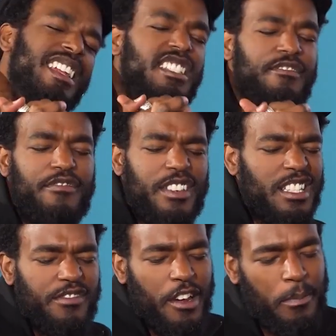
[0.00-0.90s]
And okay. it's,
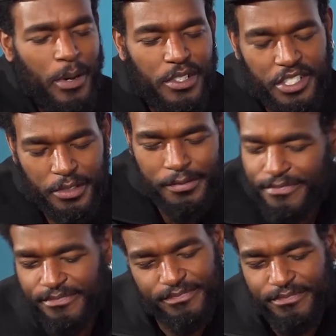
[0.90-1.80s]
it's very personal.
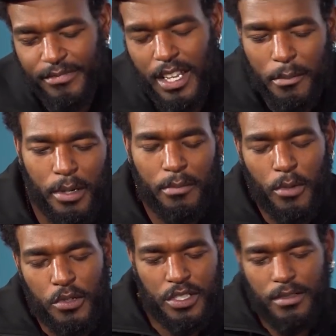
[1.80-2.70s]
But
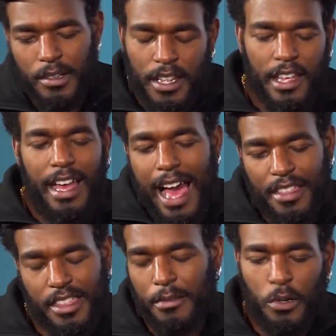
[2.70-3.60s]
most,
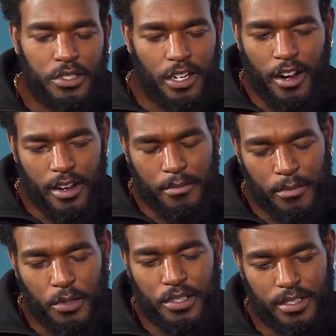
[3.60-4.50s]
I think most, are,
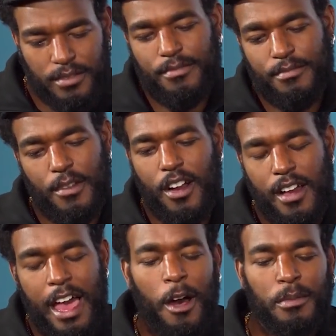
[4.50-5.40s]
most
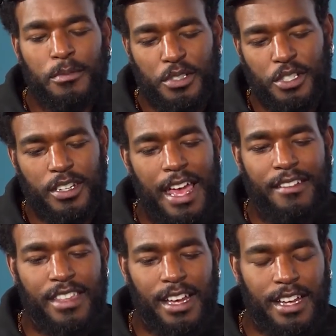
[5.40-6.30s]
albums should
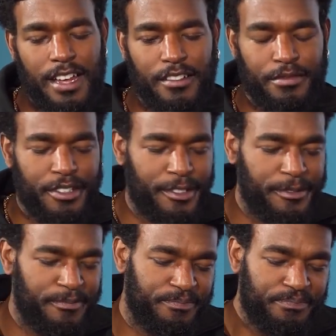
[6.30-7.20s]
have that kind of
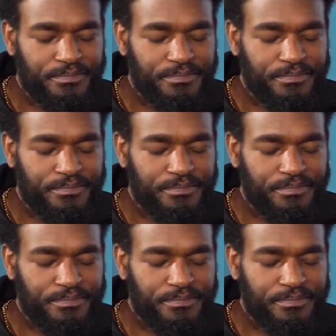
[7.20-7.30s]
um,